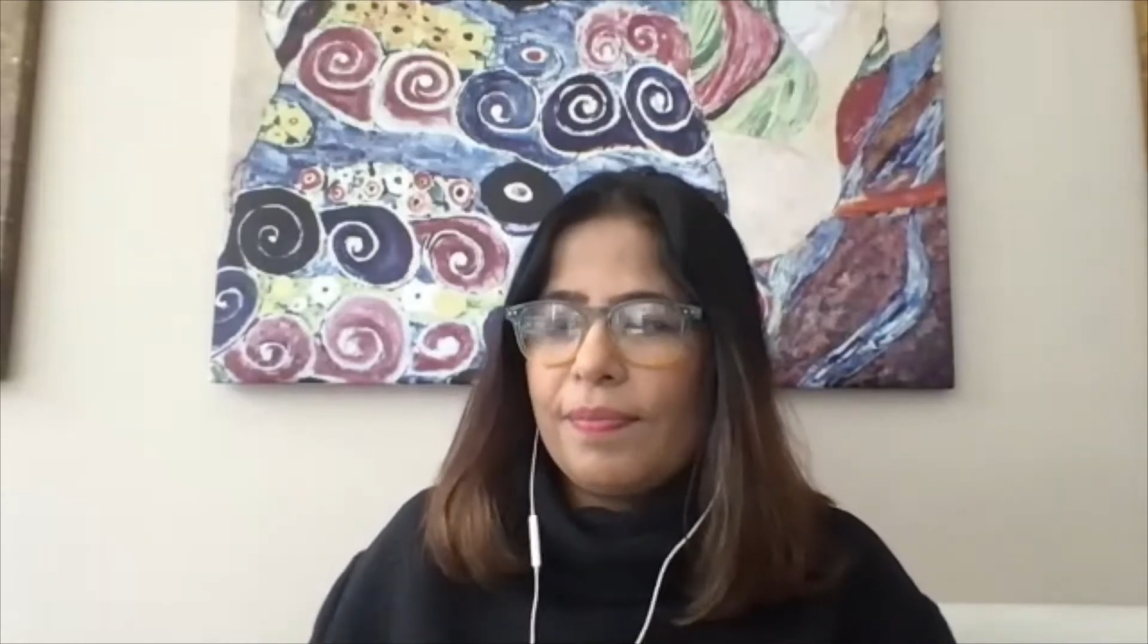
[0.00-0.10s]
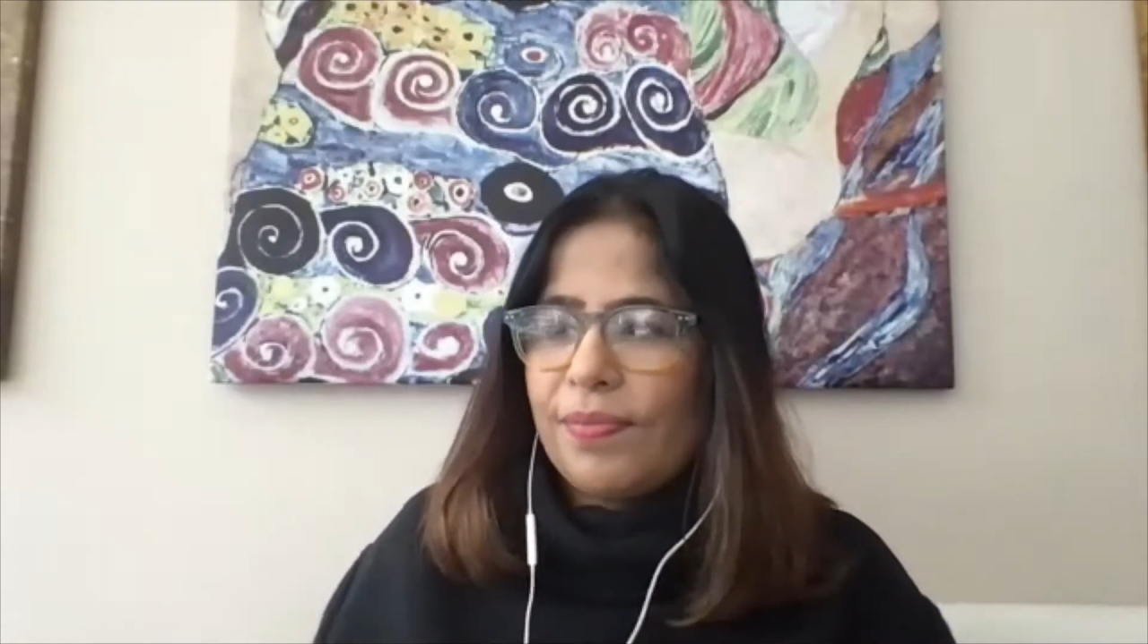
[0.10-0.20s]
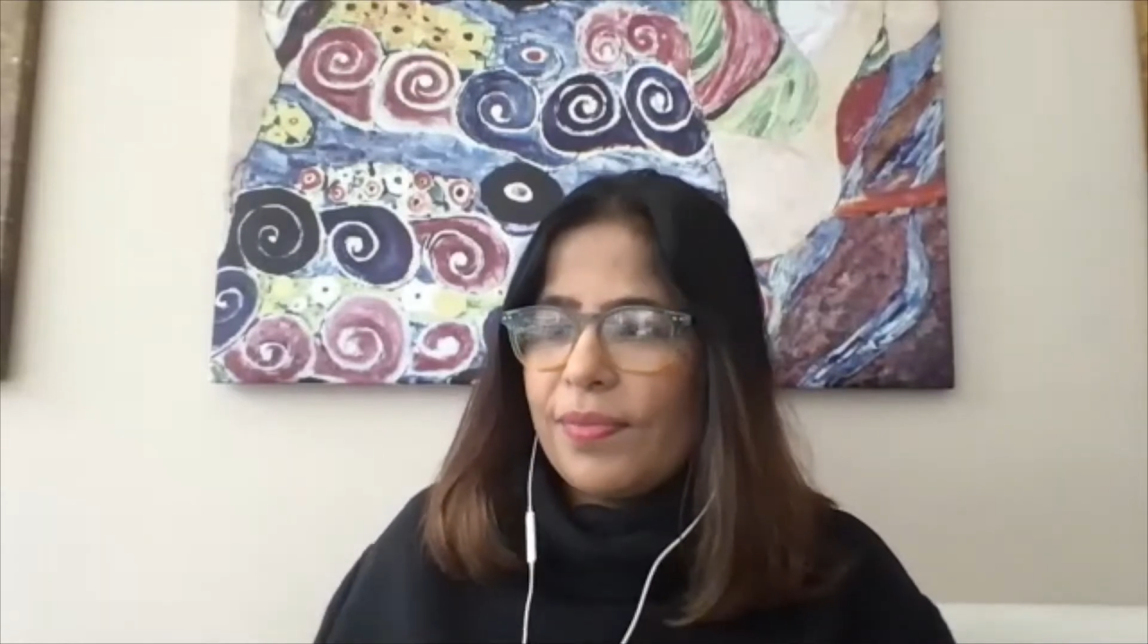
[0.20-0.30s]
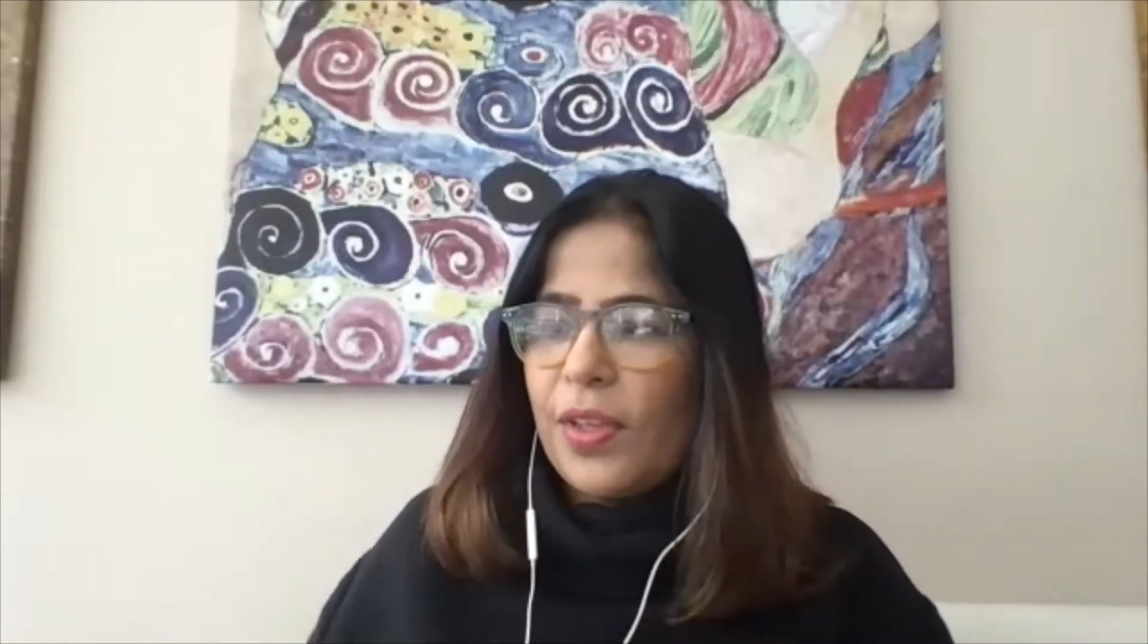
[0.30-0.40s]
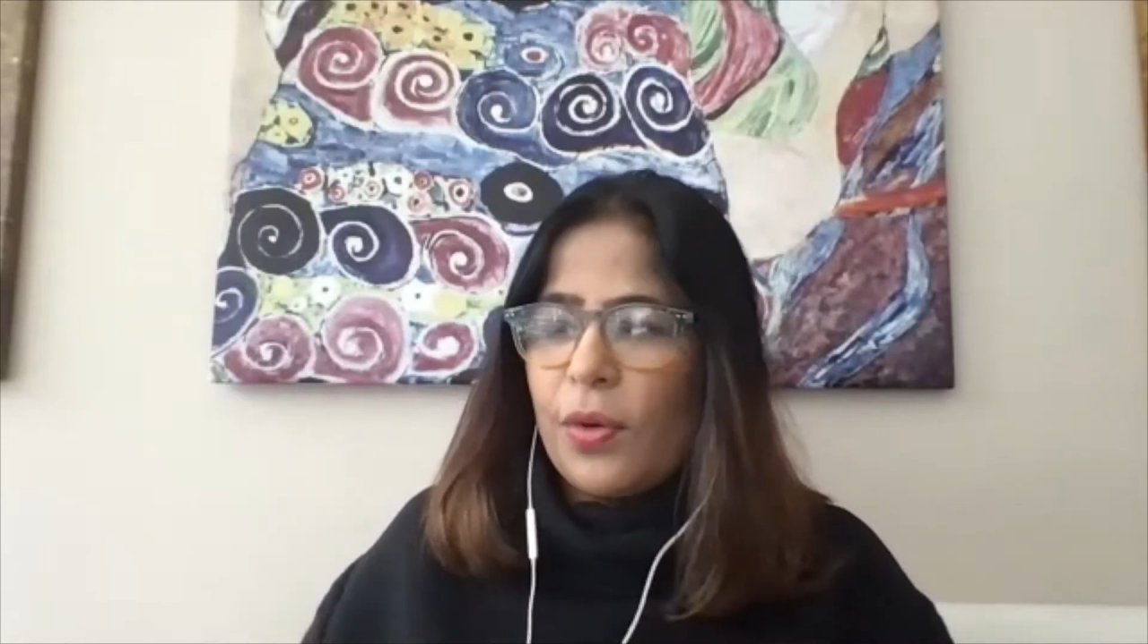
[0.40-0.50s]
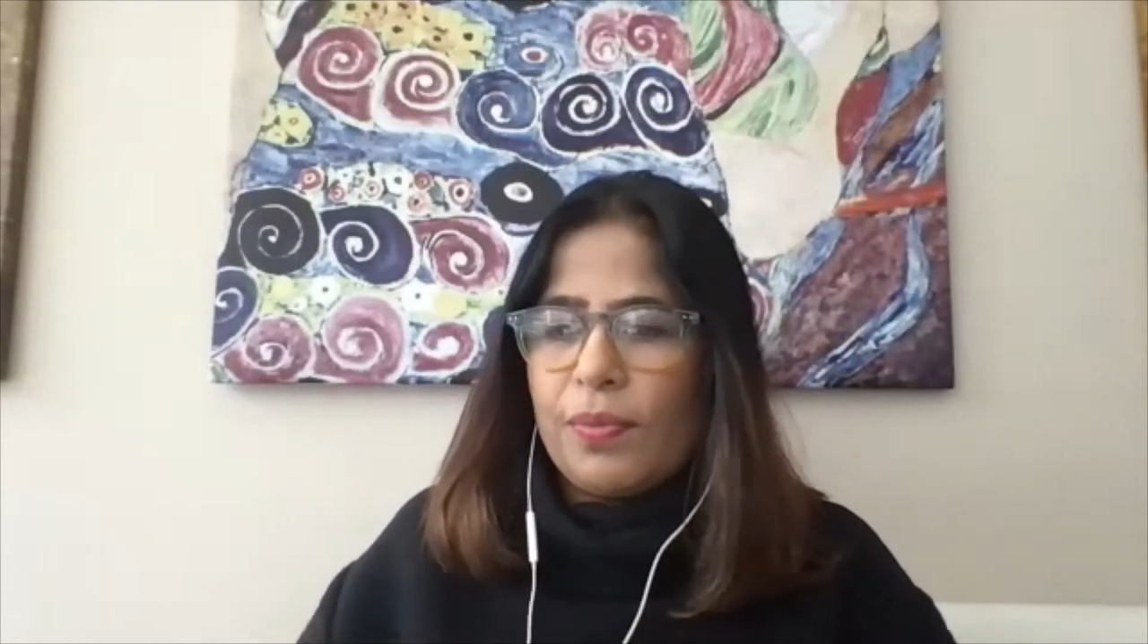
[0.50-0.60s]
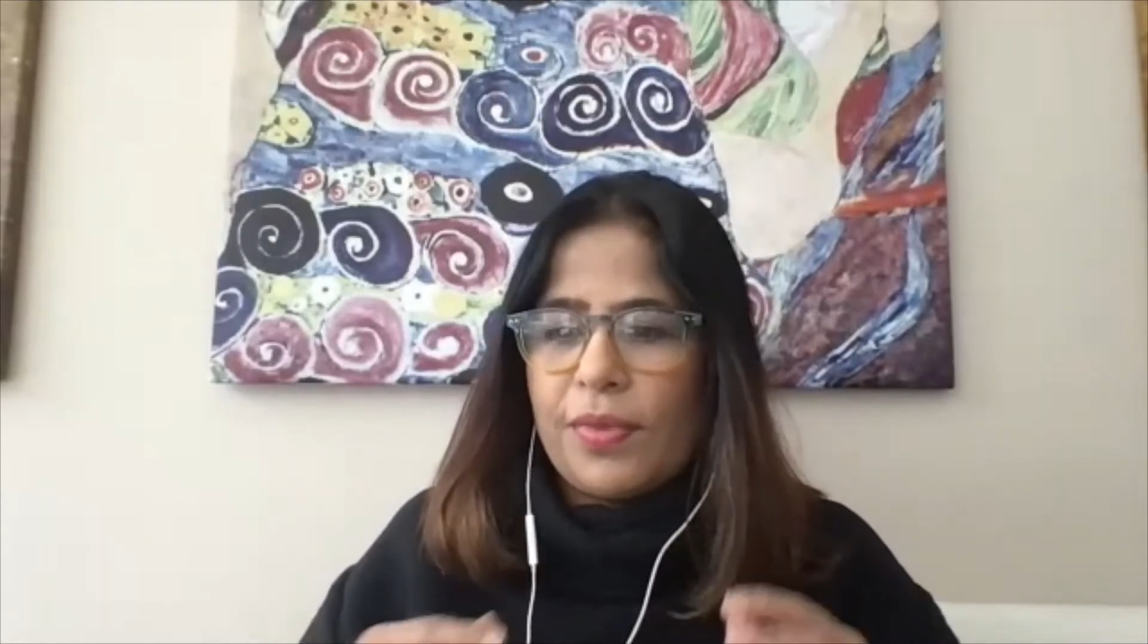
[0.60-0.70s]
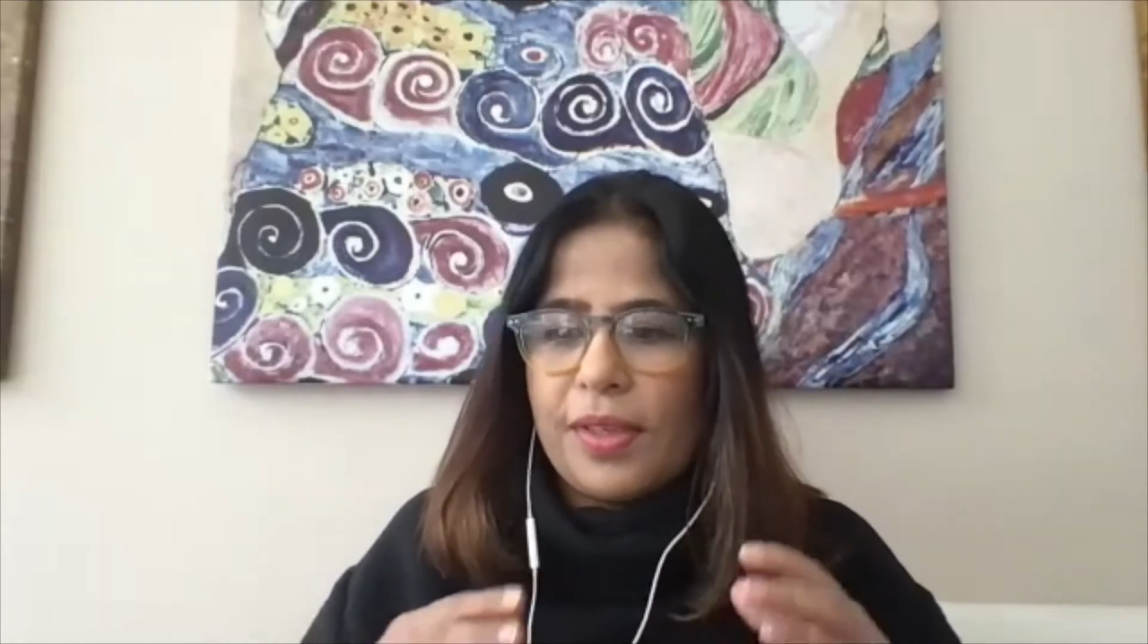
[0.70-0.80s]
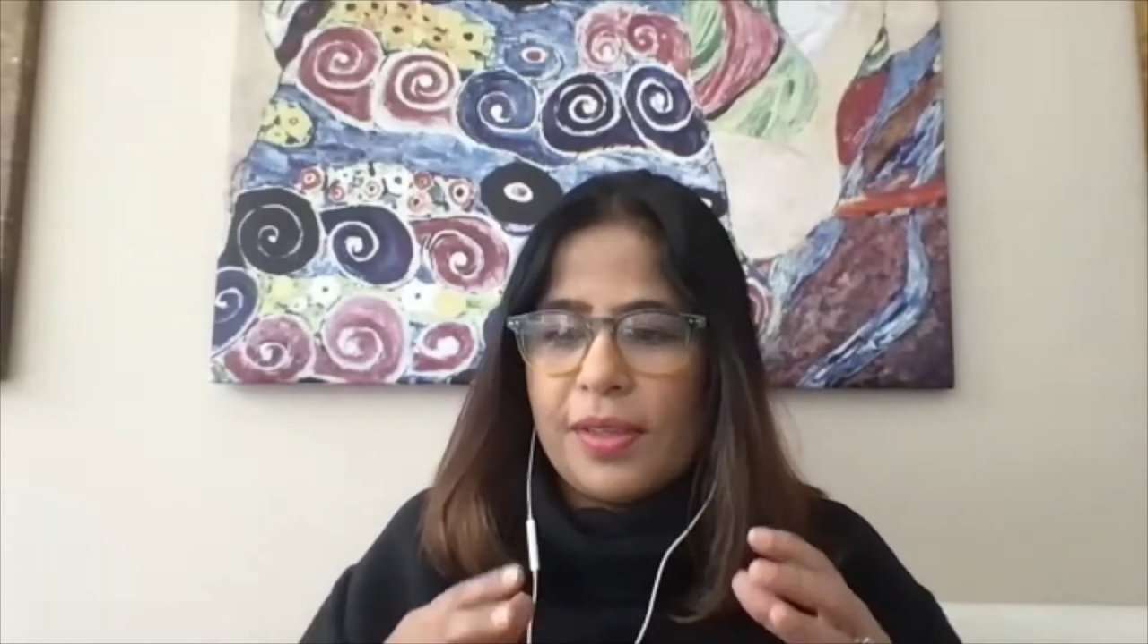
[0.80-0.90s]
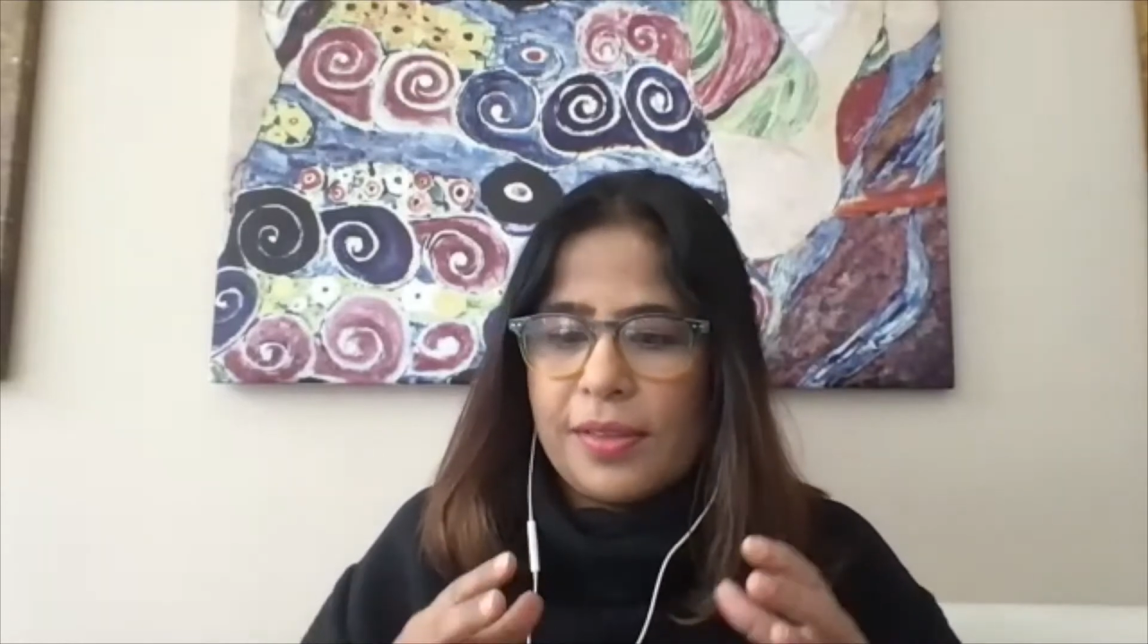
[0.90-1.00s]

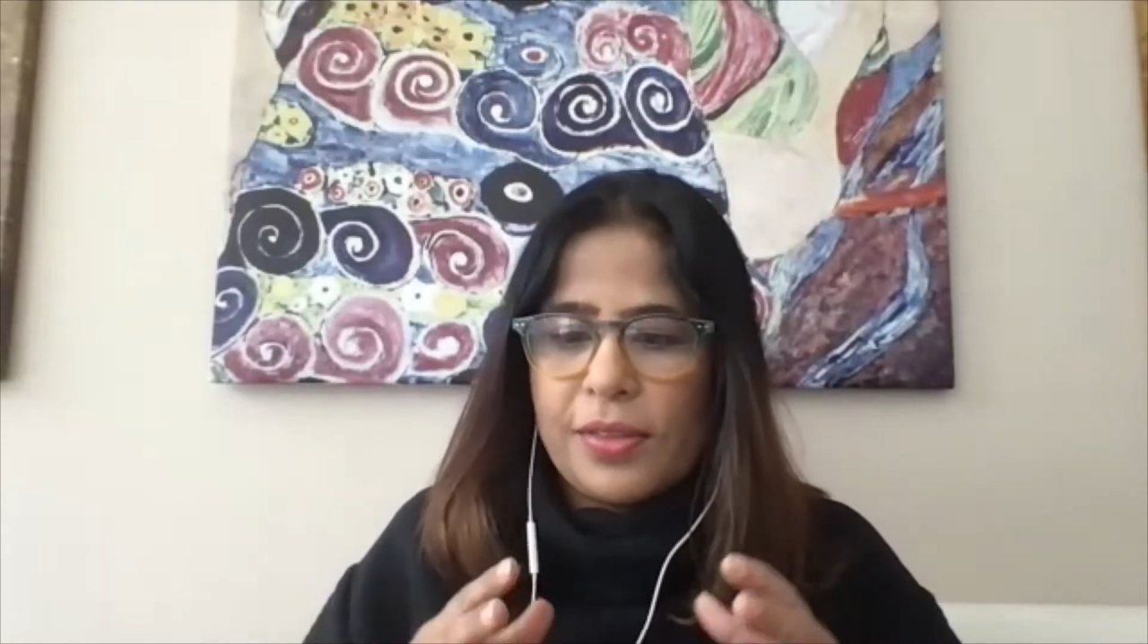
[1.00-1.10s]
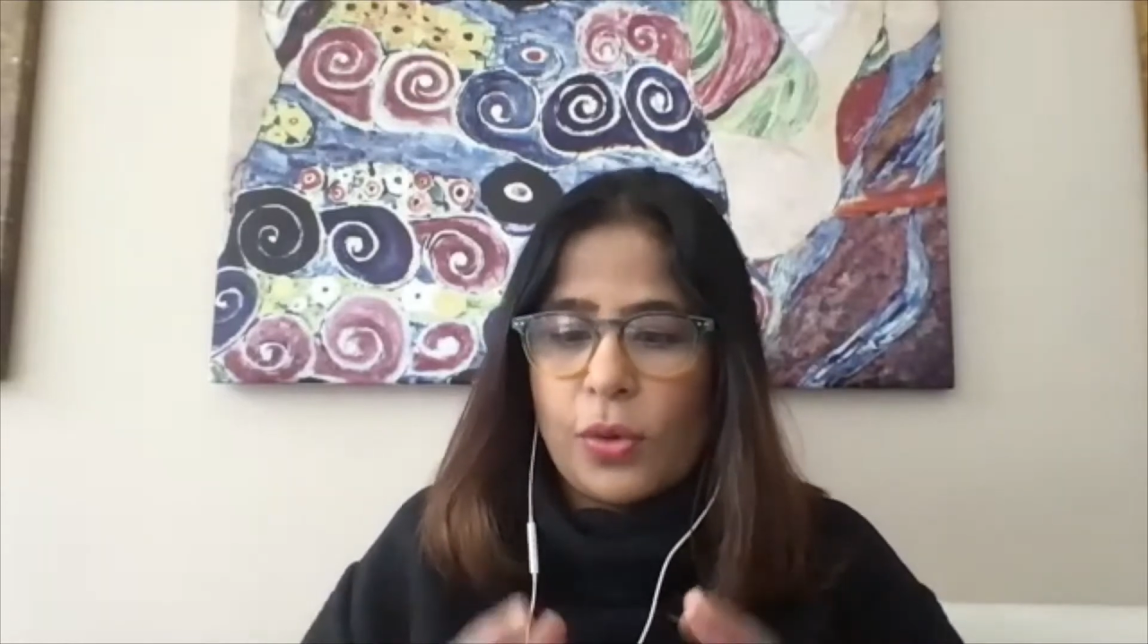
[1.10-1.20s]
you